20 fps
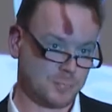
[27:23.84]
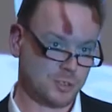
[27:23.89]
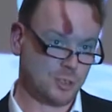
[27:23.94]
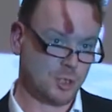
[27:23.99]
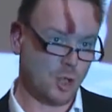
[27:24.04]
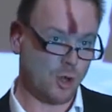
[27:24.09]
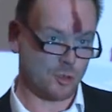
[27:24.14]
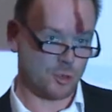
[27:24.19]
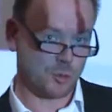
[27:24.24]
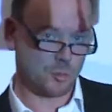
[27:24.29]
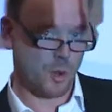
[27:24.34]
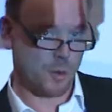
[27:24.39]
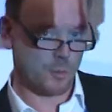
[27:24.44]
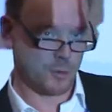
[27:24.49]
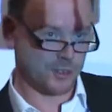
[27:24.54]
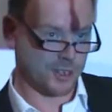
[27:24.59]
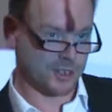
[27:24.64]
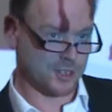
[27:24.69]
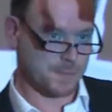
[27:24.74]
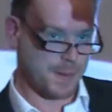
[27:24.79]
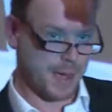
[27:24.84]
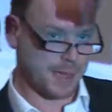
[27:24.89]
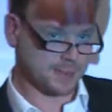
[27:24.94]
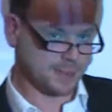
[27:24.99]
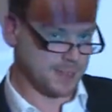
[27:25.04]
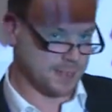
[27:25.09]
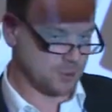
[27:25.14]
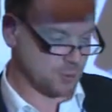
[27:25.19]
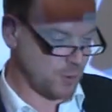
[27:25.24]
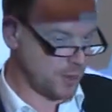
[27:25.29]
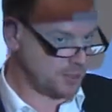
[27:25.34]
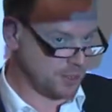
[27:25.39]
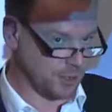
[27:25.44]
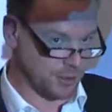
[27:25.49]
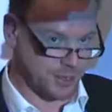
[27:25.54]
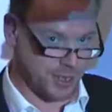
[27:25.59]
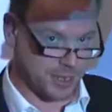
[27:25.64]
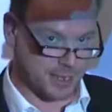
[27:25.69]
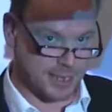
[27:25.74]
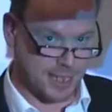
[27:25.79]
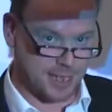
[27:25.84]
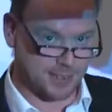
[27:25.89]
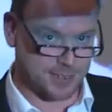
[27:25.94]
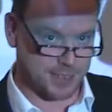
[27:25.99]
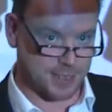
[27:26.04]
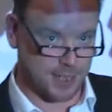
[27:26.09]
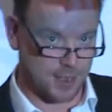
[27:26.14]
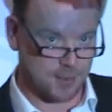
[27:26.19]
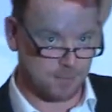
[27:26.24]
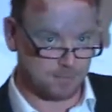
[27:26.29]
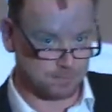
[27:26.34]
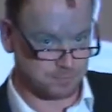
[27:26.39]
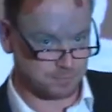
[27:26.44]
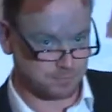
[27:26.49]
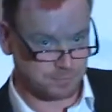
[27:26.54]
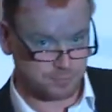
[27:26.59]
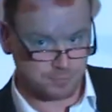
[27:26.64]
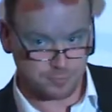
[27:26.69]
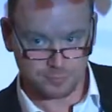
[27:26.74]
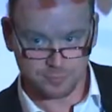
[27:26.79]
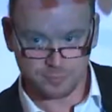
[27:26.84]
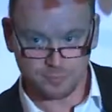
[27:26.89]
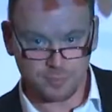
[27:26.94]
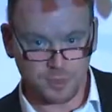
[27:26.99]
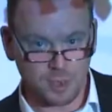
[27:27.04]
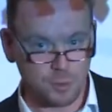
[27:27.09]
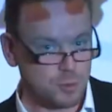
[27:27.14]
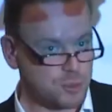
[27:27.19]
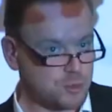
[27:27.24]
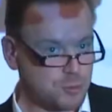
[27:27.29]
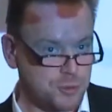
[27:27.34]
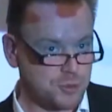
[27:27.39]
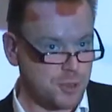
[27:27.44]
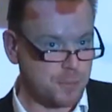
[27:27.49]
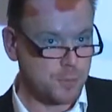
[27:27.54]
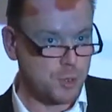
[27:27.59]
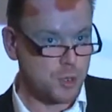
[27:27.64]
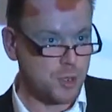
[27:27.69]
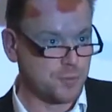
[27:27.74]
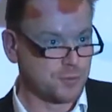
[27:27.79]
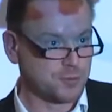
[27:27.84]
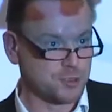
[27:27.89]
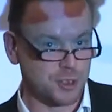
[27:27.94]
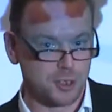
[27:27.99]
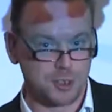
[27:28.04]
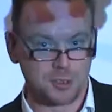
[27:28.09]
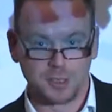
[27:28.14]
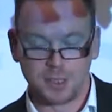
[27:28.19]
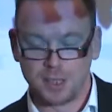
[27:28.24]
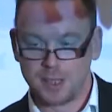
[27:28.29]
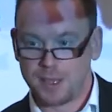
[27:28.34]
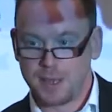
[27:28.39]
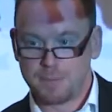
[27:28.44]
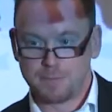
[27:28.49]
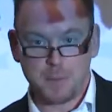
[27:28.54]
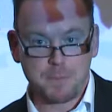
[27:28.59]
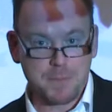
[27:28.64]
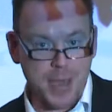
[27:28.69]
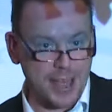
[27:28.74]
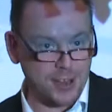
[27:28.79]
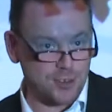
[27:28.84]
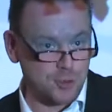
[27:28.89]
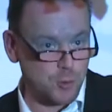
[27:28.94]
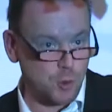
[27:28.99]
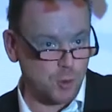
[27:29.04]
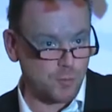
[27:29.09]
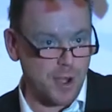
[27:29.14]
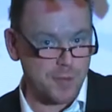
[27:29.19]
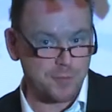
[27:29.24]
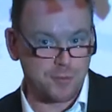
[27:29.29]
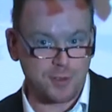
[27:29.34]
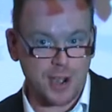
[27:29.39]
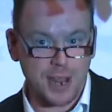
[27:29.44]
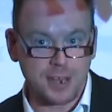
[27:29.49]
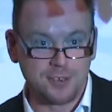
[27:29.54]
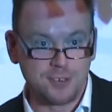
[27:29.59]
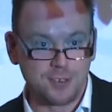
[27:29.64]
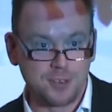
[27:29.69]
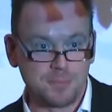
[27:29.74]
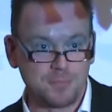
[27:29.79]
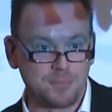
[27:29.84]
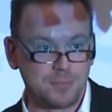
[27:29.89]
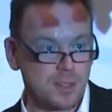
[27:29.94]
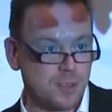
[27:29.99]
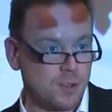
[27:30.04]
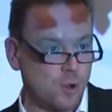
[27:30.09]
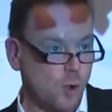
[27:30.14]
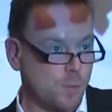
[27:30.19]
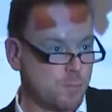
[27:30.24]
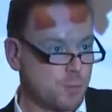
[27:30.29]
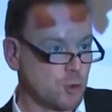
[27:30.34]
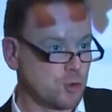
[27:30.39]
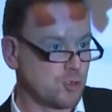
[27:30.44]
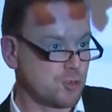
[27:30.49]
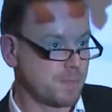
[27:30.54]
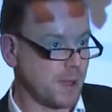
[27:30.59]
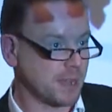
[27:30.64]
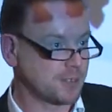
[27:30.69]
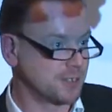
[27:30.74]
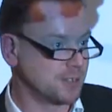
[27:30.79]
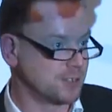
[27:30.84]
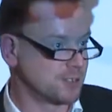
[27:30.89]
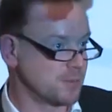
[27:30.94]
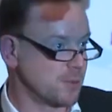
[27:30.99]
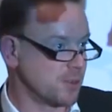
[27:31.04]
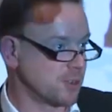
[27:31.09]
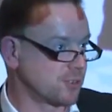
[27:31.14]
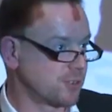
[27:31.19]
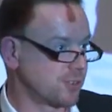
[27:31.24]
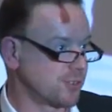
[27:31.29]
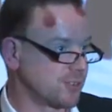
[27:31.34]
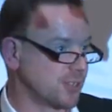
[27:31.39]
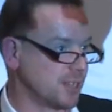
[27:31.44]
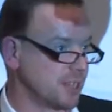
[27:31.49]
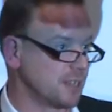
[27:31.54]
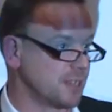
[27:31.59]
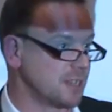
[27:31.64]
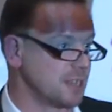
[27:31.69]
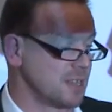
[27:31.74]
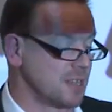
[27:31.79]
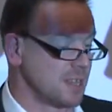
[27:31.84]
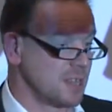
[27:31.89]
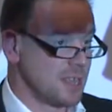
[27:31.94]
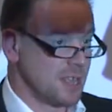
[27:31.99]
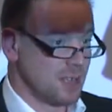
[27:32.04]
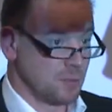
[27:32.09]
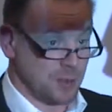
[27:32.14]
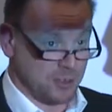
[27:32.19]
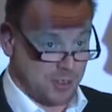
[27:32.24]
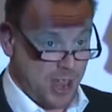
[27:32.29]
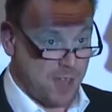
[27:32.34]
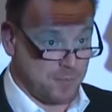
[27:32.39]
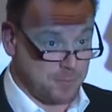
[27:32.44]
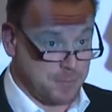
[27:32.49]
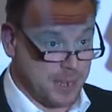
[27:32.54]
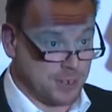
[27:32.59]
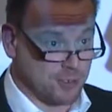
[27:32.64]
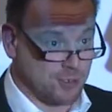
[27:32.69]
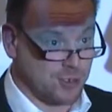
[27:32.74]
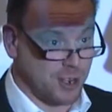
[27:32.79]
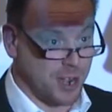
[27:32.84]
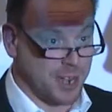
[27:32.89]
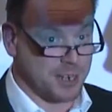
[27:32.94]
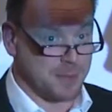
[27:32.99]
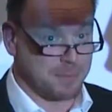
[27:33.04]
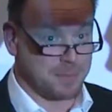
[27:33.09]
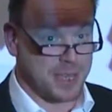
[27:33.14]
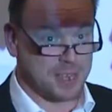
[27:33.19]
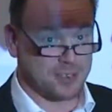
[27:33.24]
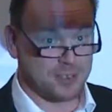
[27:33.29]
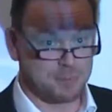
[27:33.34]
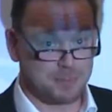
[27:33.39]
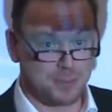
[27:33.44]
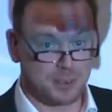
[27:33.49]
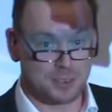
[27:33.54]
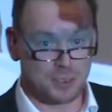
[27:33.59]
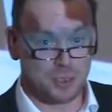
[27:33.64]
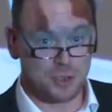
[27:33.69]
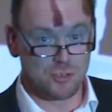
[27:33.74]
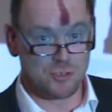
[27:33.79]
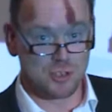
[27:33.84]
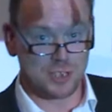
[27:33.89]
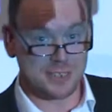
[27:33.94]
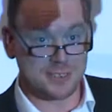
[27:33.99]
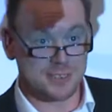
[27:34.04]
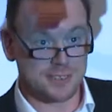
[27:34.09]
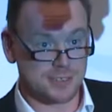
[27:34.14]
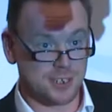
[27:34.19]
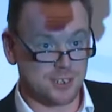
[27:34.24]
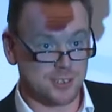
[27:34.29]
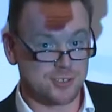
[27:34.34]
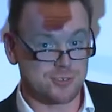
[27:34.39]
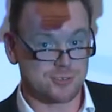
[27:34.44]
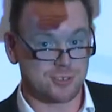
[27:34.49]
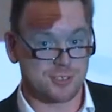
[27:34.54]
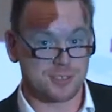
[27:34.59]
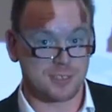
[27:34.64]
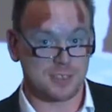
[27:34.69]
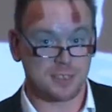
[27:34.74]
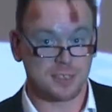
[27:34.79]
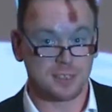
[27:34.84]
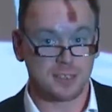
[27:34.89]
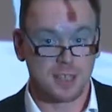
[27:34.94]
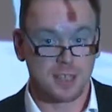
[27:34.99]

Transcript: not what was expected 20 or 30 years ago, which was a move to perpetual referendum or push button democracy, which have been tried a bit but usually disastrously.